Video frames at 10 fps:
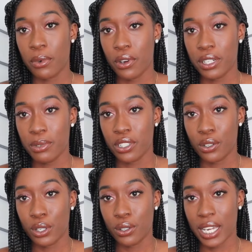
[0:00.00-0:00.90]
going to be
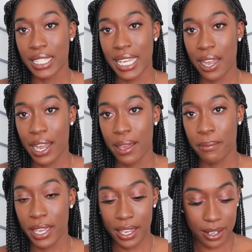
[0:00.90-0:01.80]
showing you guys how I
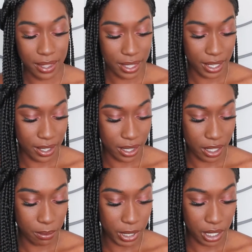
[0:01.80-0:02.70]
made the
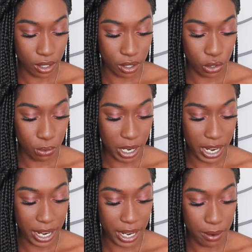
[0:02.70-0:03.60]
thumbnail to
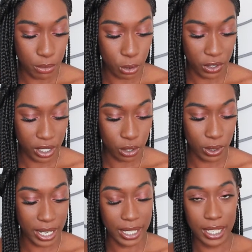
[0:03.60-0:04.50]
my moving to
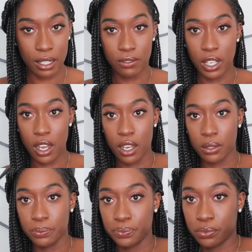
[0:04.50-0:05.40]
Atlanta
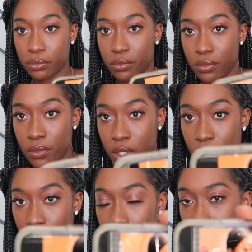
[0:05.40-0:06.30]
vlog or